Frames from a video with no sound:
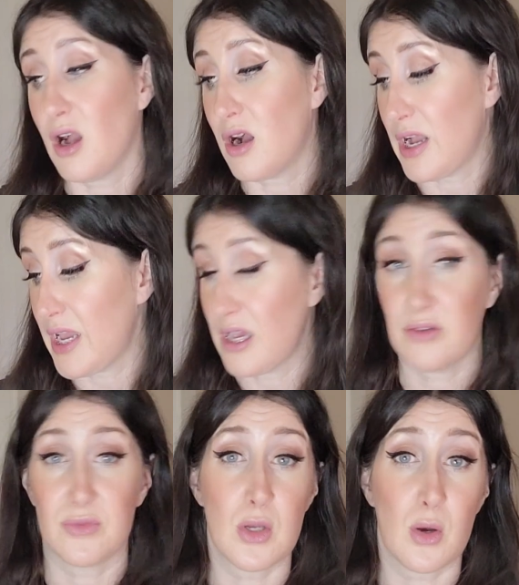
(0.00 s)
I
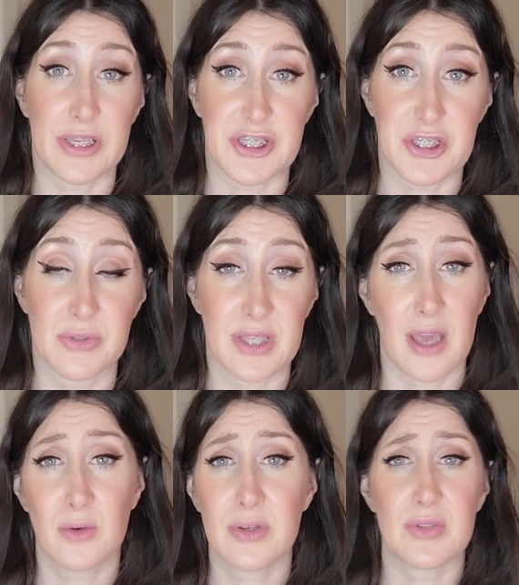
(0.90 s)
have no issues.
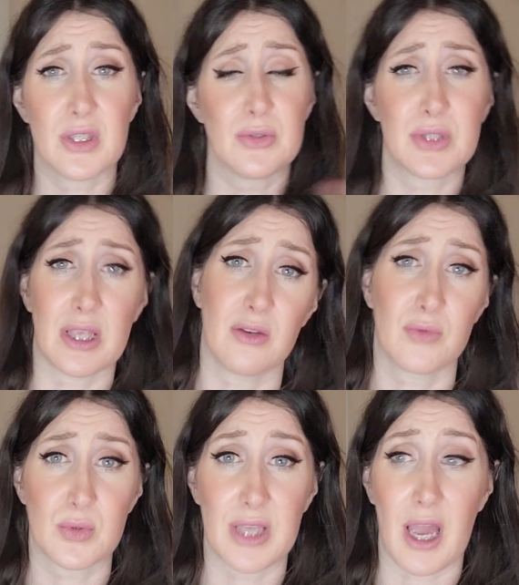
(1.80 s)
I don't even use any of
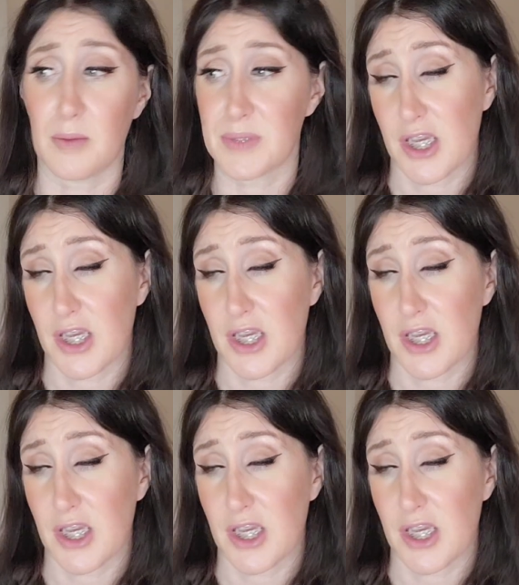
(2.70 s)
those apps.